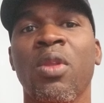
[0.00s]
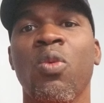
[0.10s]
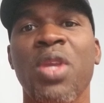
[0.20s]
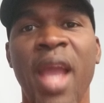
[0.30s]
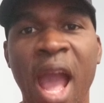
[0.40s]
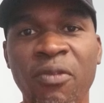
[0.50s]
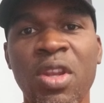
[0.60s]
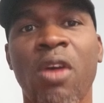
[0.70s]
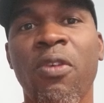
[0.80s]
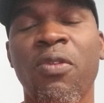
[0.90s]
We have
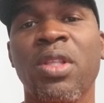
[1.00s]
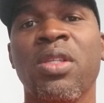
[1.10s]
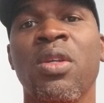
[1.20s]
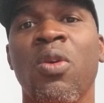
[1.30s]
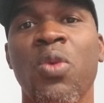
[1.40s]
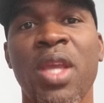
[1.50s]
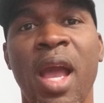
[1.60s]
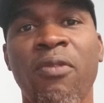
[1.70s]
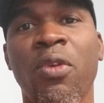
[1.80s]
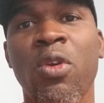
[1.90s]
enough of it. We
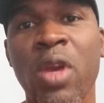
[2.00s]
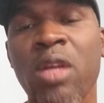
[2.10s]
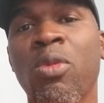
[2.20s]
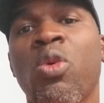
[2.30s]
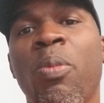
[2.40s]
have credible